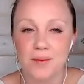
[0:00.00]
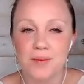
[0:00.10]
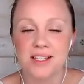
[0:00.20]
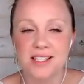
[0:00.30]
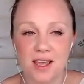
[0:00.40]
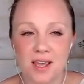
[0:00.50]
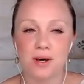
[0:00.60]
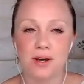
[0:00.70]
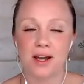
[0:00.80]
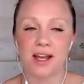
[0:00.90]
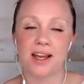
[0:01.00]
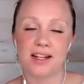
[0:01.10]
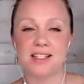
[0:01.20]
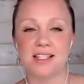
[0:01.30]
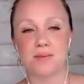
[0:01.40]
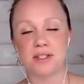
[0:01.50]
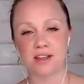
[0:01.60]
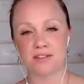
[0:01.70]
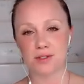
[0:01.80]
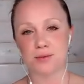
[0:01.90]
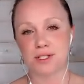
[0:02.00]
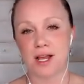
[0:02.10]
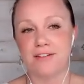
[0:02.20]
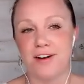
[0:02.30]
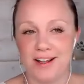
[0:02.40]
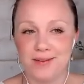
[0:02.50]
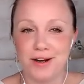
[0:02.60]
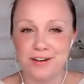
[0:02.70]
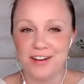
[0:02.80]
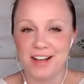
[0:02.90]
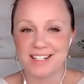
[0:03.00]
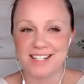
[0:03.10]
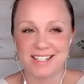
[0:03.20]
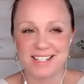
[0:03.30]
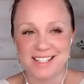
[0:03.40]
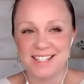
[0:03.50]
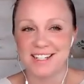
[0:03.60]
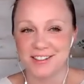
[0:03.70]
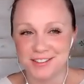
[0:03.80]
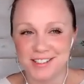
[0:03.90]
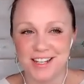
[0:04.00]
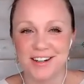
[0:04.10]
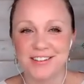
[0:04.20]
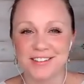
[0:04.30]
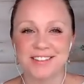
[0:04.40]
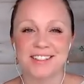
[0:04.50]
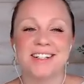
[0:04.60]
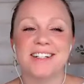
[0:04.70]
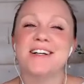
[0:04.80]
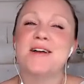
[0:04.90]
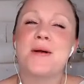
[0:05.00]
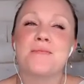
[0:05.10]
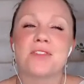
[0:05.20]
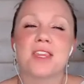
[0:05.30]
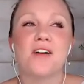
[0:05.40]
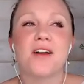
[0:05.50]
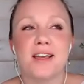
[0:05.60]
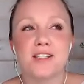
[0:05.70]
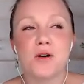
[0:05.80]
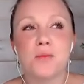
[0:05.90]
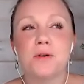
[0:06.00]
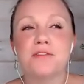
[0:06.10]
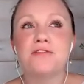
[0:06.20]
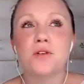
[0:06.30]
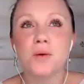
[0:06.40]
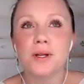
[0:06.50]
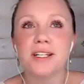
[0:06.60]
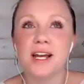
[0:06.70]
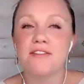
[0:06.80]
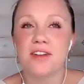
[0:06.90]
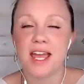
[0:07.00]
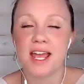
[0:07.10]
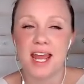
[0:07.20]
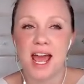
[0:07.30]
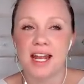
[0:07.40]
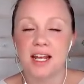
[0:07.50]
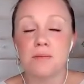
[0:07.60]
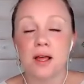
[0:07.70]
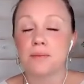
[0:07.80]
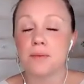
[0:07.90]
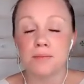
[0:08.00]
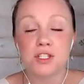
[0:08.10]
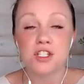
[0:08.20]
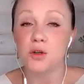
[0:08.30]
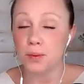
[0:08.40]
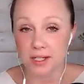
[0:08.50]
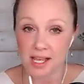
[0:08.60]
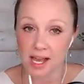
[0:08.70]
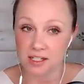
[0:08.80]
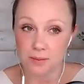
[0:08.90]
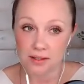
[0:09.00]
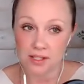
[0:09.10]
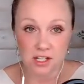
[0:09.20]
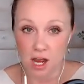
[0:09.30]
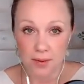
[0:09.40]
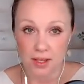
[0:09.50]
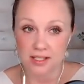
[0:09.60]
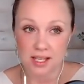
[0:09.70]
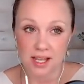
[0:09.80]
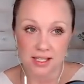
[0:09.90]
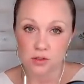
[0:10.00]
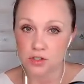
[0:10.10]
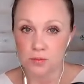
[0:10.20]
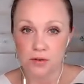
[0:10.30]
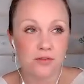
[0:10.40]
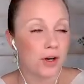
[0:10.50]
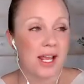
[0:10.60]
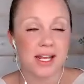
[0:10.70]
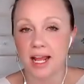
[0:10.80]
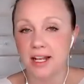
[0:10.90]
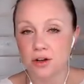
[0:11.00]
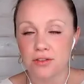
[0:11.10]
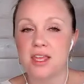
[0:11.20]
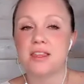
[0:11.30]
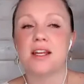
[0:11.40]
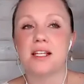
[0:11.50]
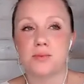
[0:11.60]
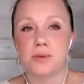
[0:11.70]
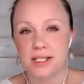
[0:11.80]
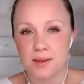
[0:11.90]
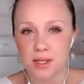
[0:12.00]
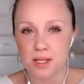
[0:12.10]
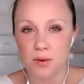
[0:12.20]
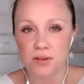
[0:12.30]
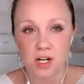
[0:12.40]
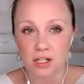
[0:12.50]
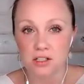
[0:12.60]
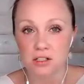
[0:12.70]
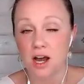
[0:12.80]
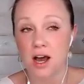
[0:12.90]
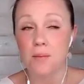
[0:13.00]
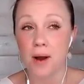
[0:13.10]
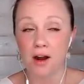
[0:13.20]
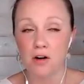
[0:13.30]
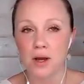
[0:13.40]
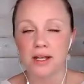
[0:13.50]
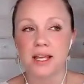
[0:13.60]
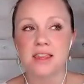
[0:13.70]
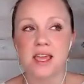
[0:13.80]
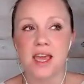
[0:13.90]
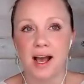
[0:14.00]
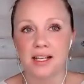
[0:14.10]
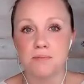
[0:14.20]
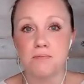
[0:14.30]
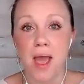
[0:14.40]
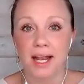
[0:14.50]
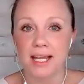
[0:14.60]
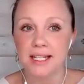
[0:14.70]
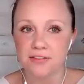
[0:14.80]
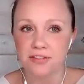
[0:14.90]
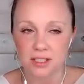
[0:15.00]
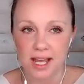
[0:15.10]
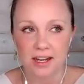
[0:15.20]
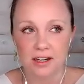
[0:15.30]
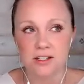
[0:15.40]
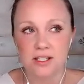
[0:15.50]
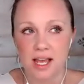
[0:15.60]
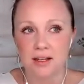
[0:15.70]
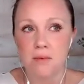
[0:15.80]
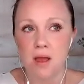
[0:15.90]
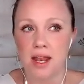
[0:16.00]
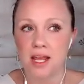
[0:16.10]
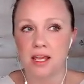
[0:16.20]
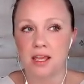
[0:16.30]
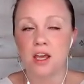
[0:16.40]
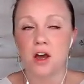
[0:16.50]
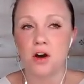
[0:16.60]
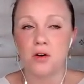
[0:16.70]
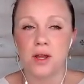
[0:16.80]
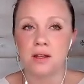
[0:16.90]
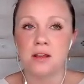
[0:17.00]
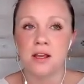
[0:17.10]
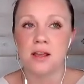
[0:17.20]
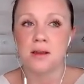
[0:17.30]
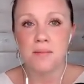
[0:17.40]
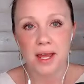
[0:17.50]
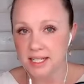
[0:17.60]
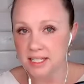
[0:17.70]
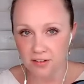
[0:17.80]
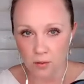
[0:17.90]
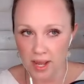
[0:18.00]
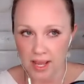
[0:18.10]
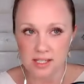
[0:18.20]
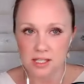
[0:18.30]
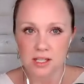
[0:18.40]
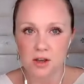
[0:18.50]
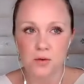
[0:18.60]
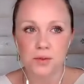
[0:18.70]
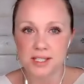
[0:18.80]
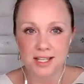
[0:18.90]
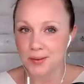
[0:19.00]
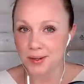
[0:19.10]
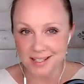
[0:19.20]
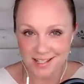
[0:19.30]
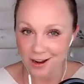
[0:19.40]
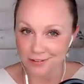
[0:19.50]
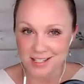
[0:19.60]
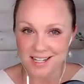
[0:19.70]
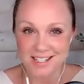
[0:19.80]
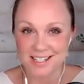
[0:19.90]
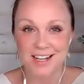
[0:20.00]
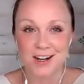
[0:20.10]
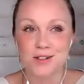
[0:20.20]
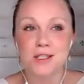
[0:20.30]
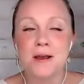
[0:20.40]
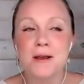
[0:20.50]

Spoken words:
I'm in the same boat. I kind of see myself as a recovering perfectionist too. So, okay, so before we dive in, and I'm super excited about this topic because, like I told you beforehand, I don't think that it's really something that we've talked a lot about, and I think it has many different layers, and it can go in many different ways. So we'll see where this conversation goes.